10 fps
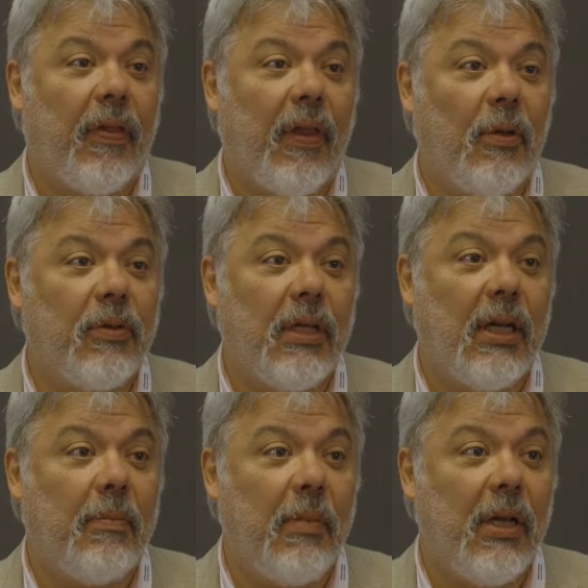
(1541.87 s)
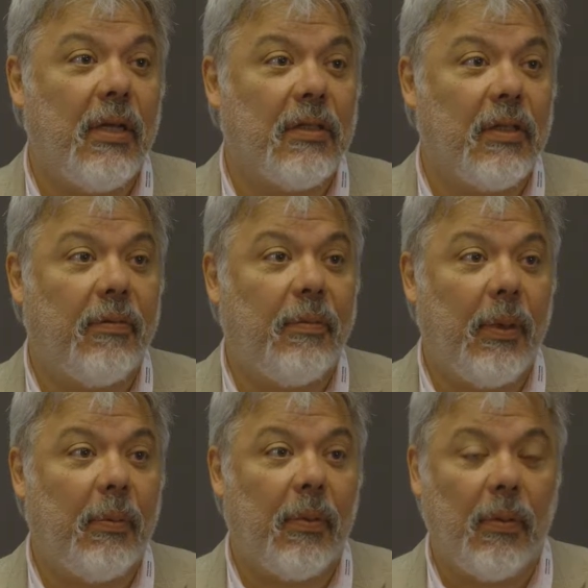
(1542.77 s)
thousands and millions of
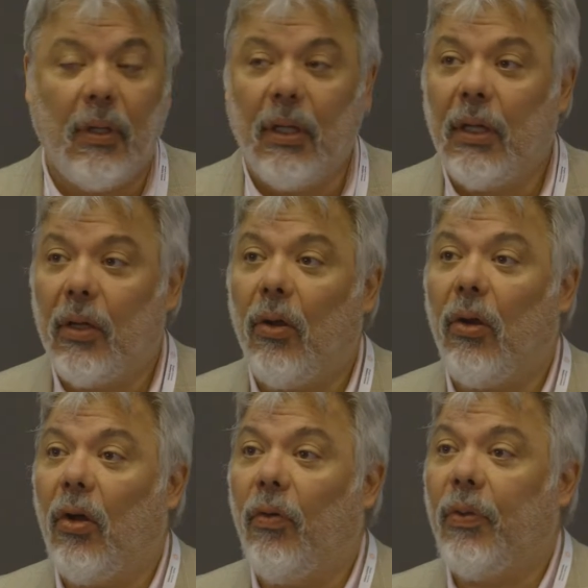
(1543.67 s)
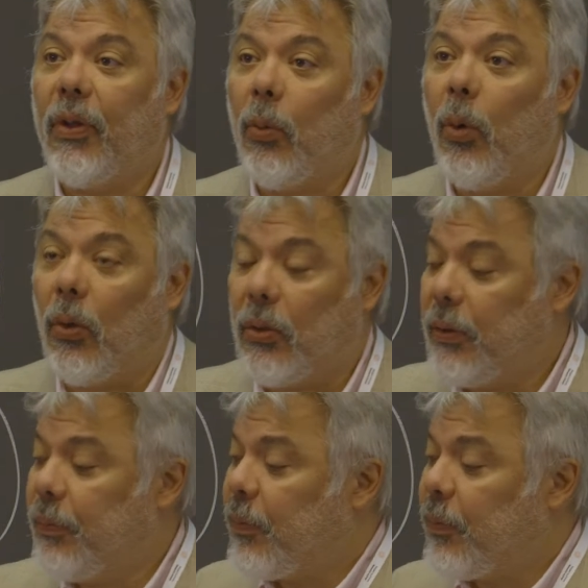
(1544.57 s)
people all over the world.